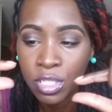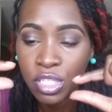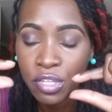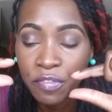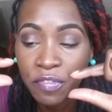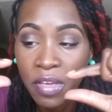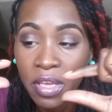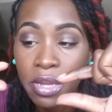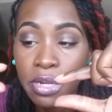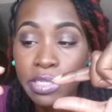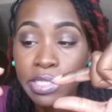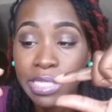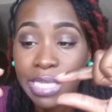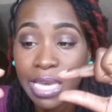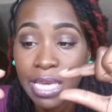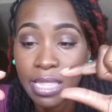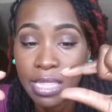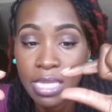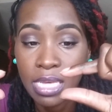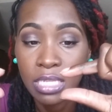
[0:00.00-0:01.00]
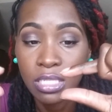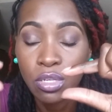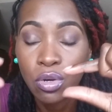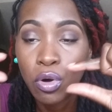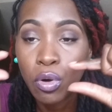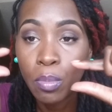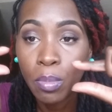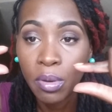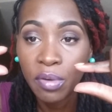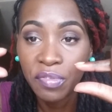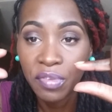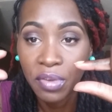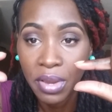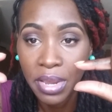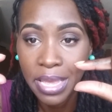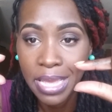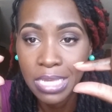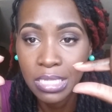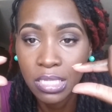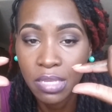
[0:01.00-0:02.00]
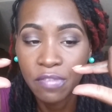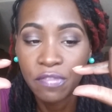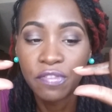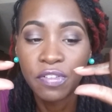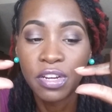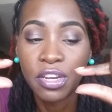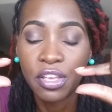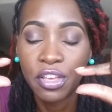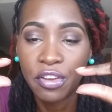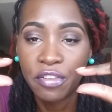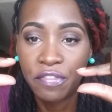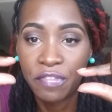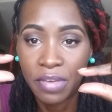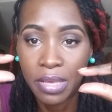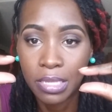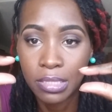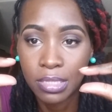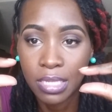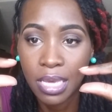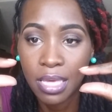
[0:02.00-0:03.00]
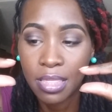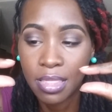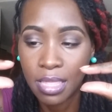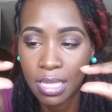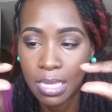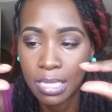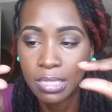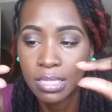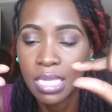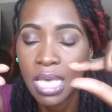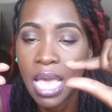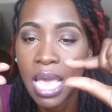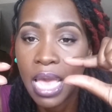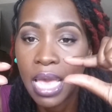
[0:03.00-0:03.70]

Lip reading: put your fingers like this, hold both your hands in front of your face like this,